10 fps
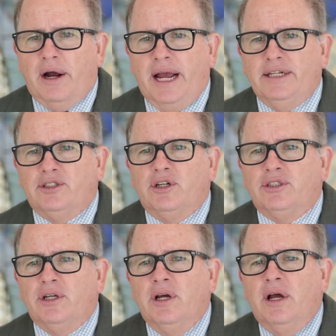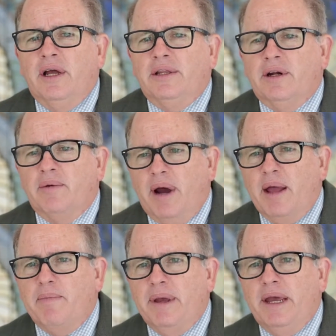cancers, there
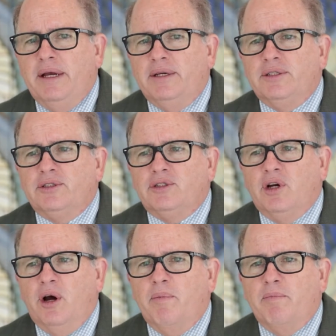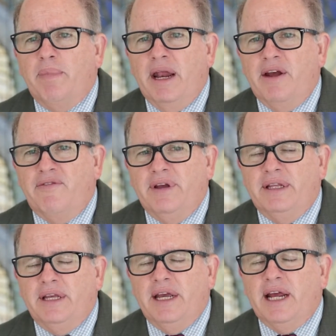might be some
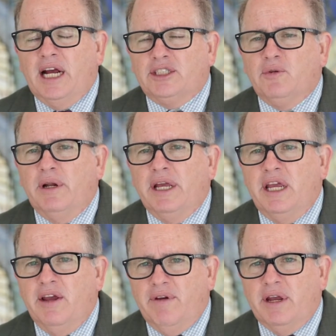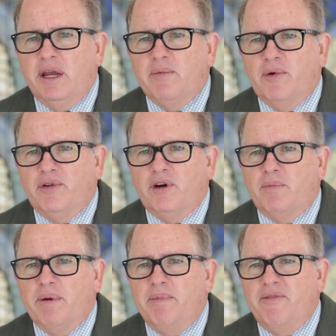benefit in actually giving
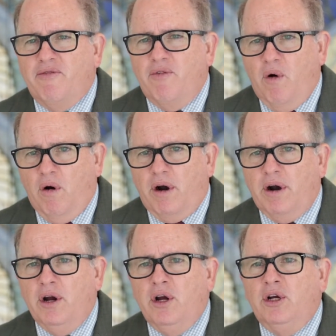chemotherapy before